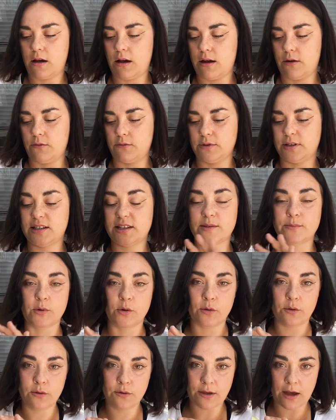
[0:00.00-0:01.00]

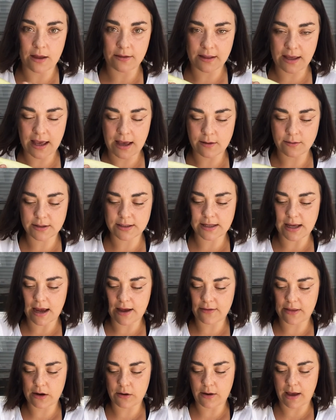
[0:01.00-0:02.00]
smooth on the
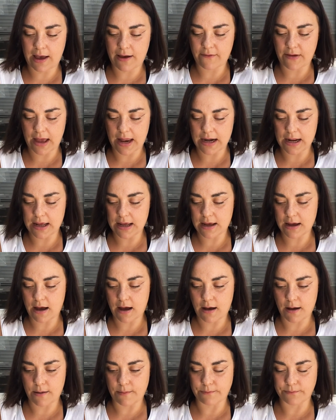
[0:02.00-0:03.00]
outside. They don't have any
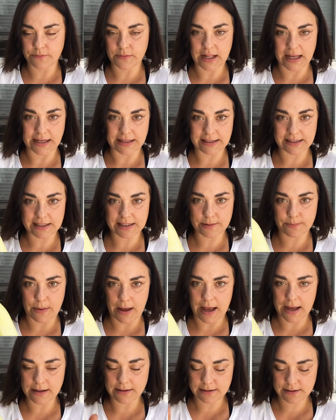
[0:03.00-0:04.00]
like
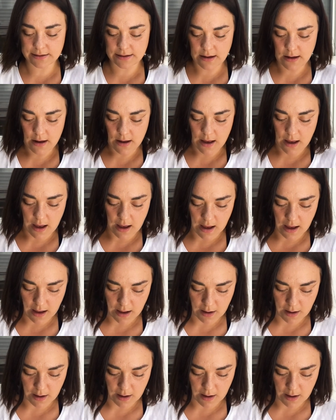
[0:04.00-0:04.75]
spines. So